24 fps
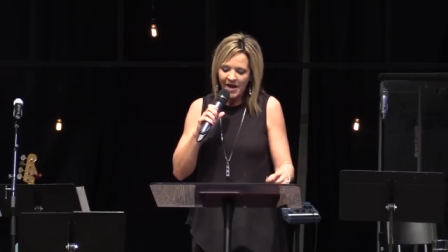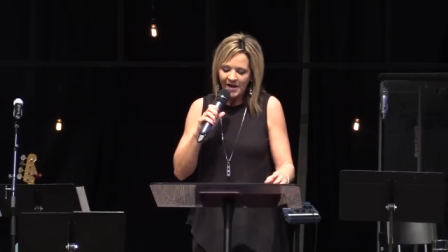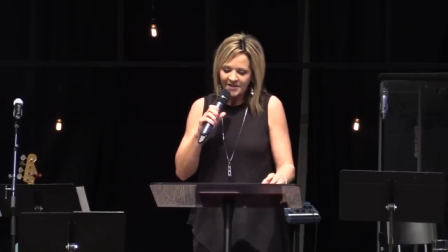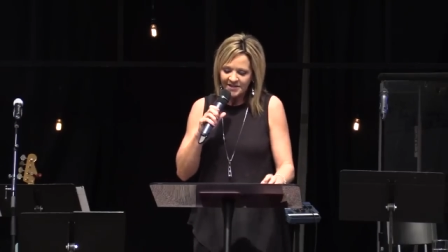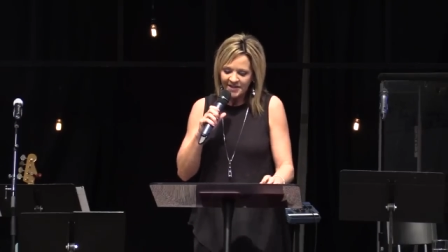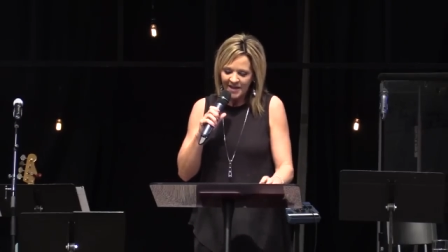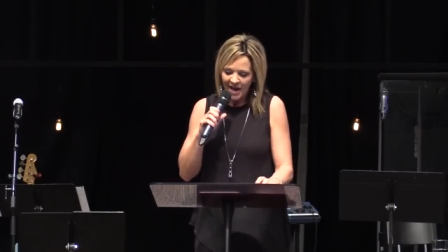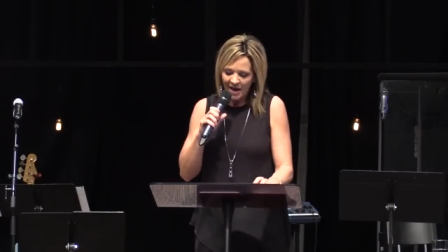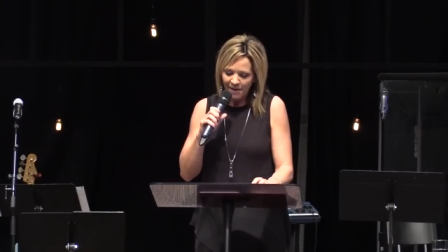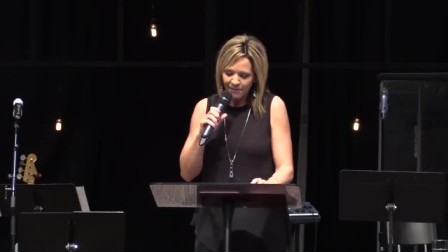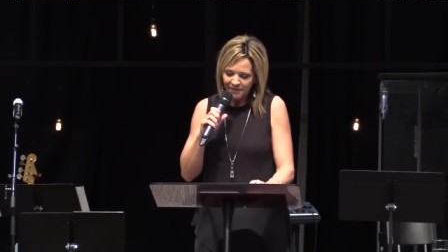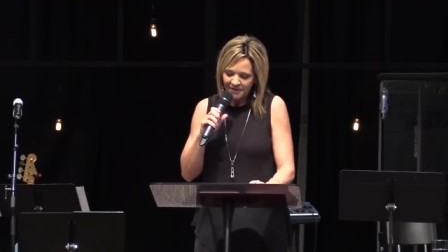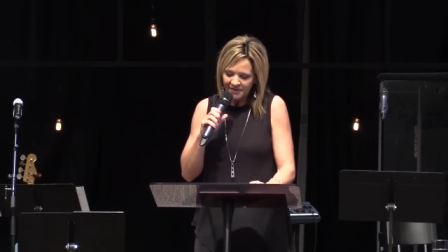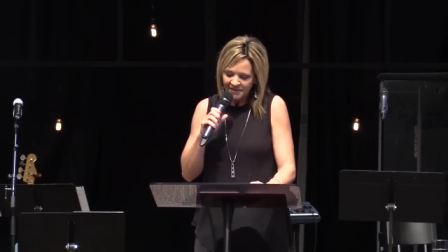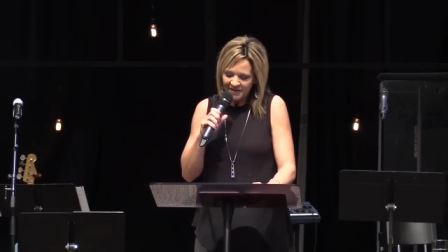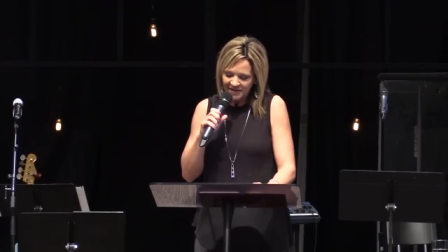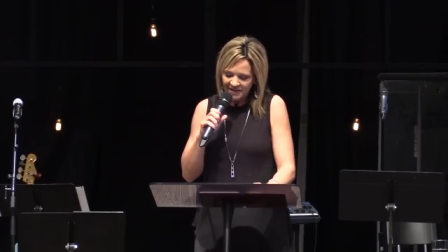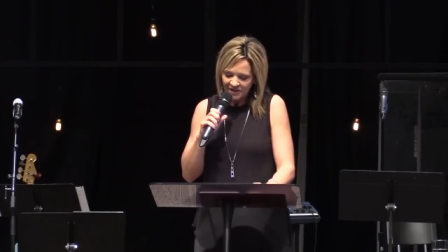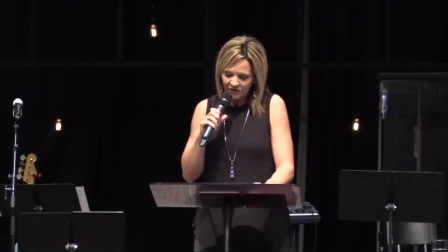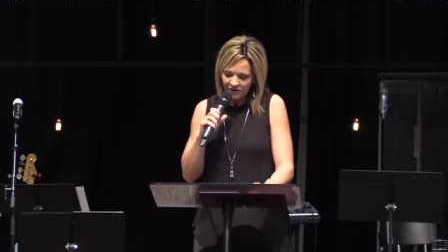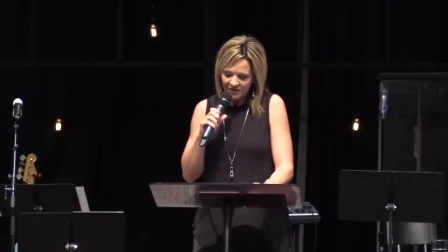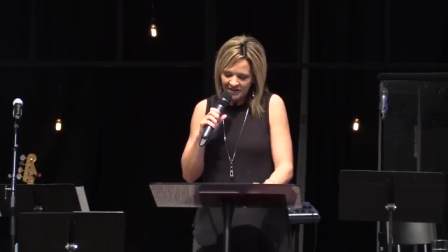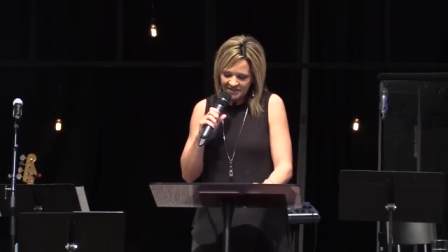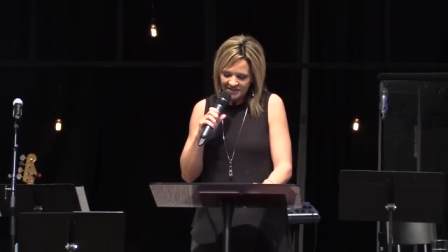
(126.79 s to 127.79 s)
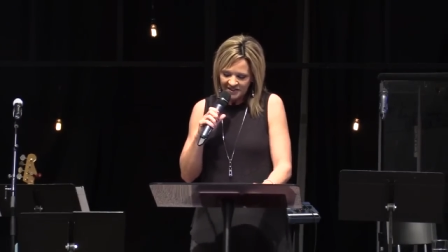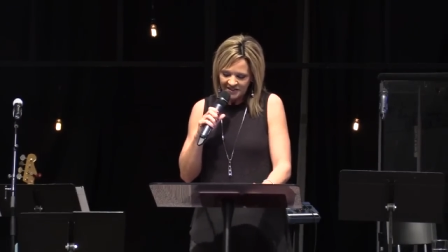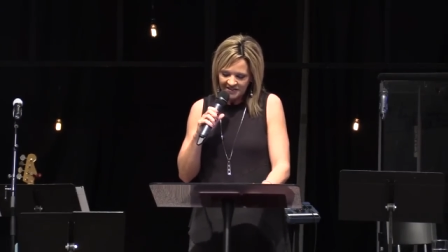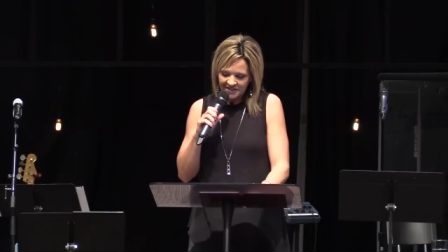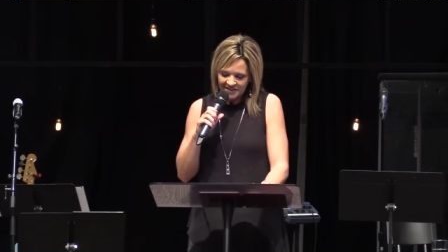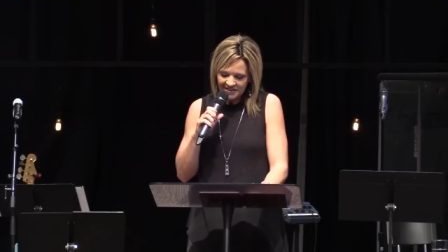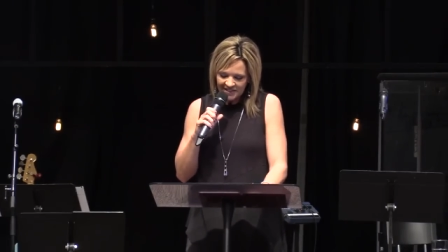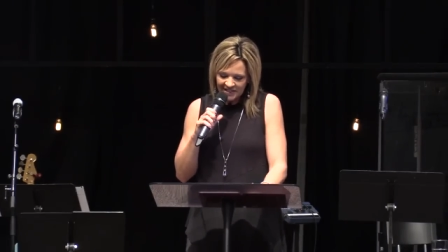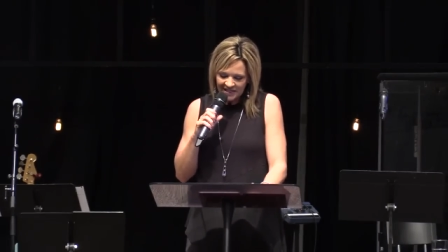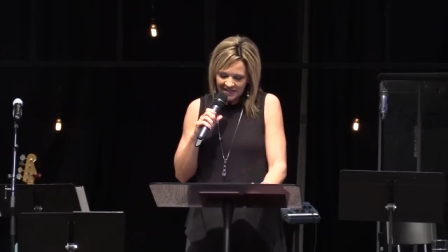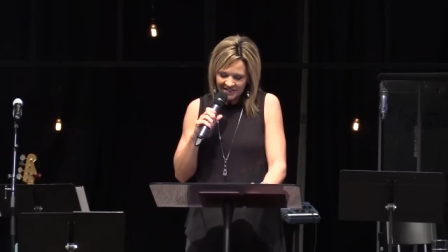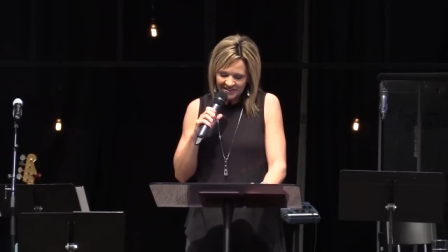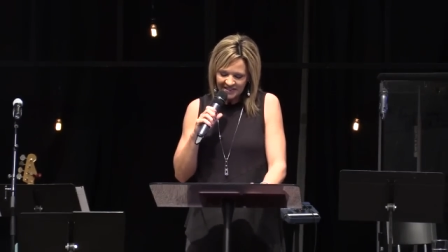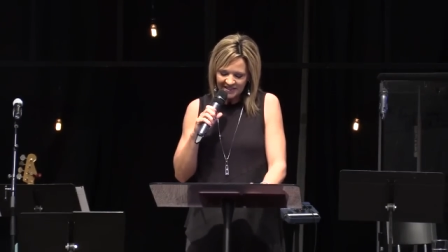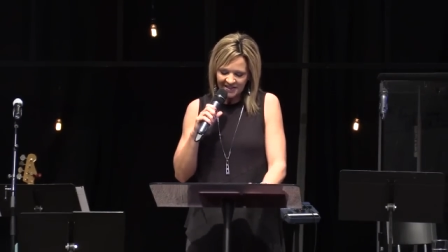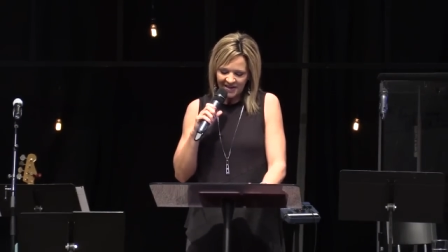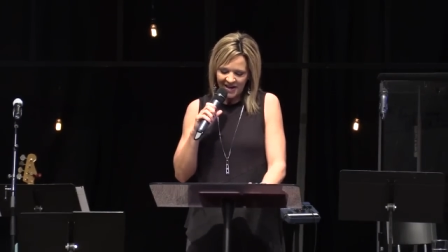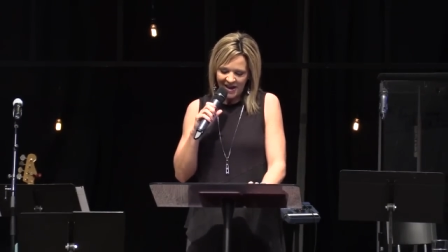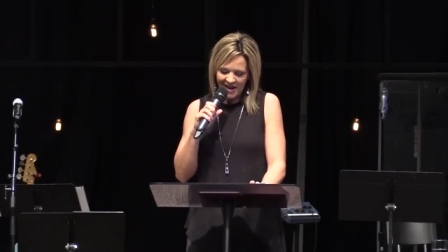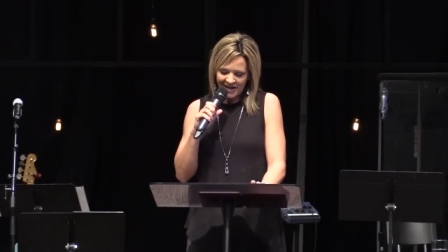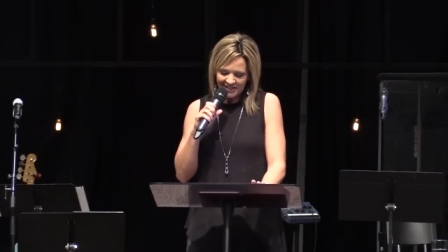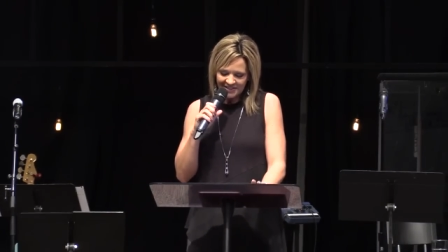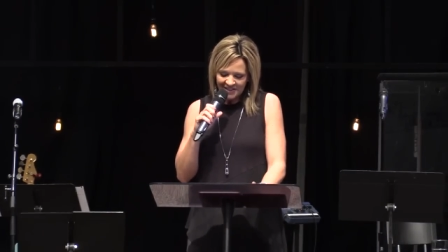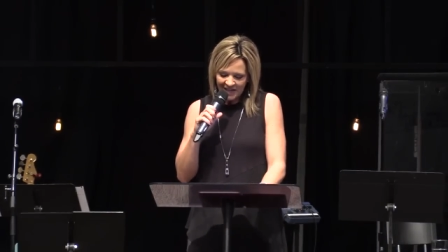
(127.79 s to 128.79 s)
to everything there is a season
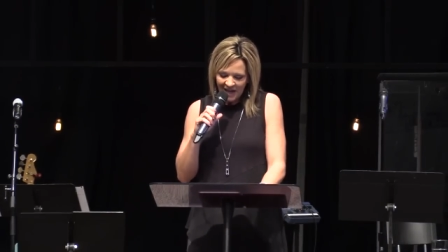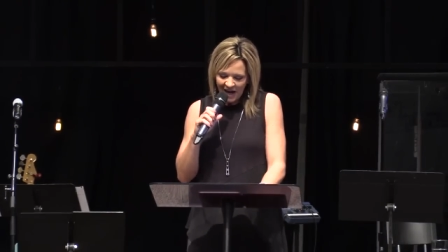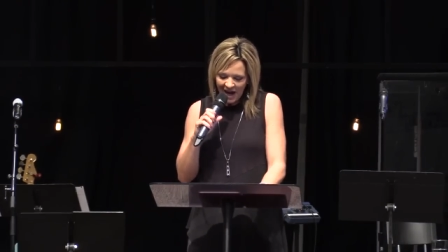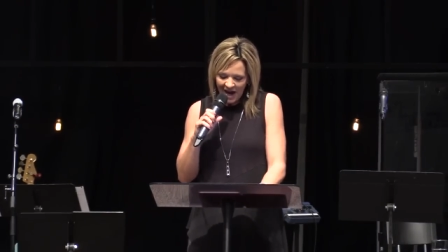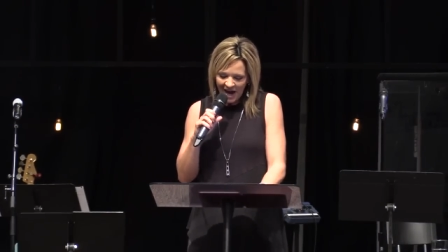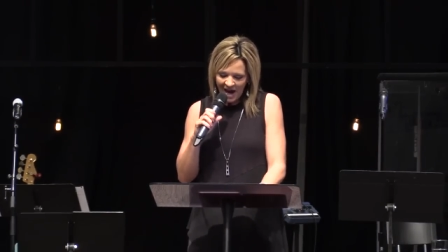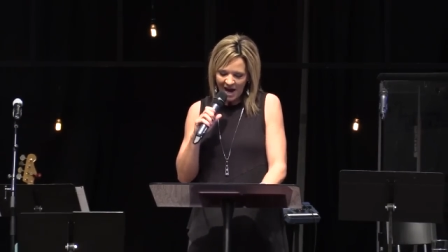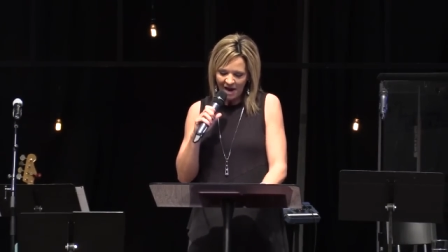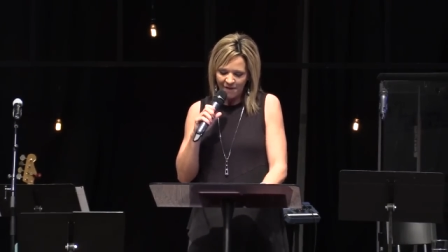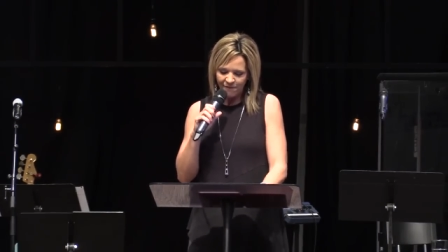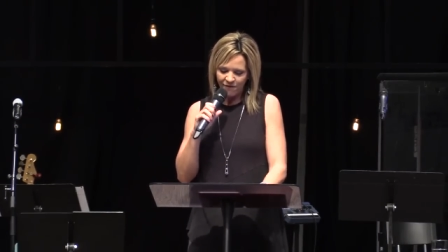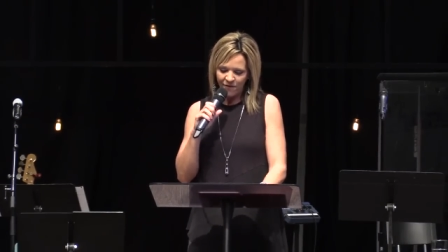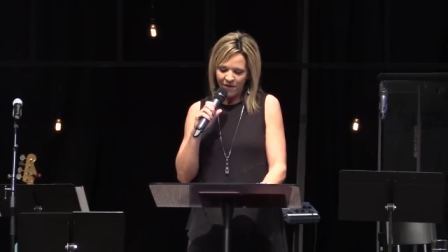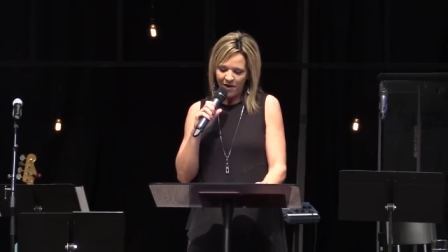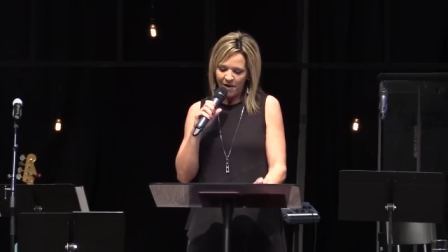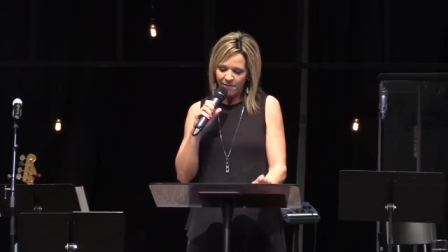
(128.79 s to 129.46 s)
a time for